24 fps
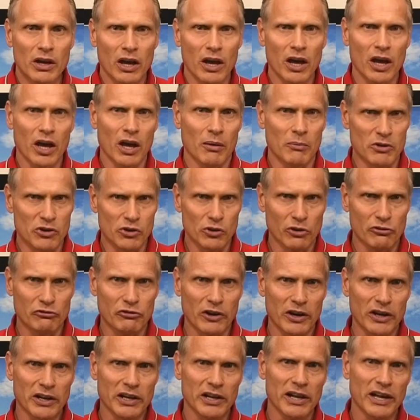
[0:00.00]
Um, and you'll
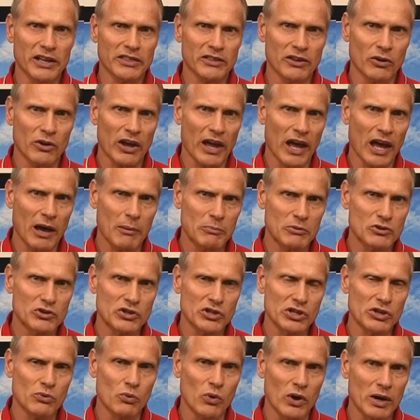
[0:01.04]
find it at the
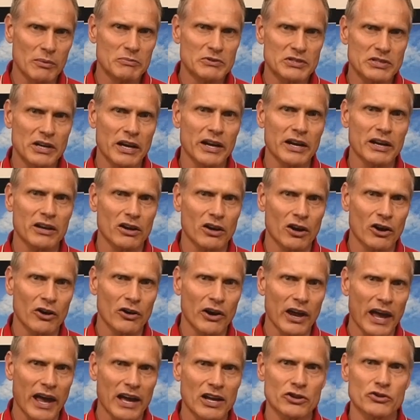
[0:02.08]
Apogee website.
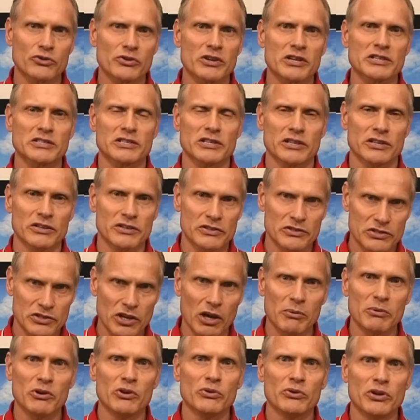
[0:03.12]
Our address is
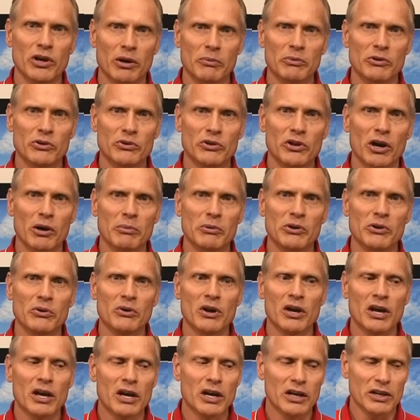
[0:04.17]

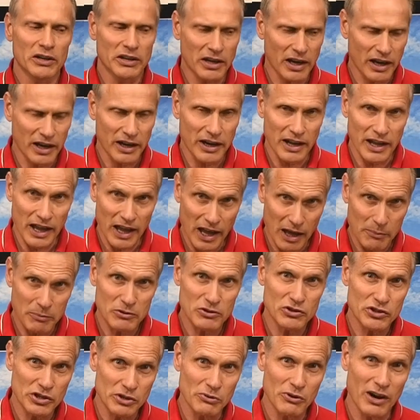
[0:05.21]

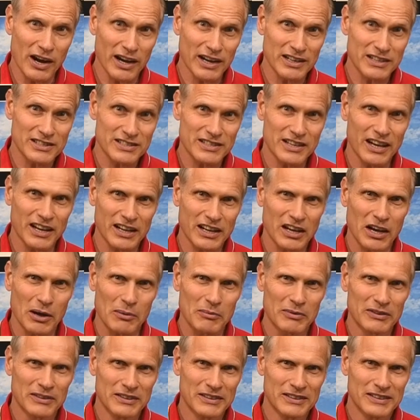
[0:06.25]
www.apogeerockets.com.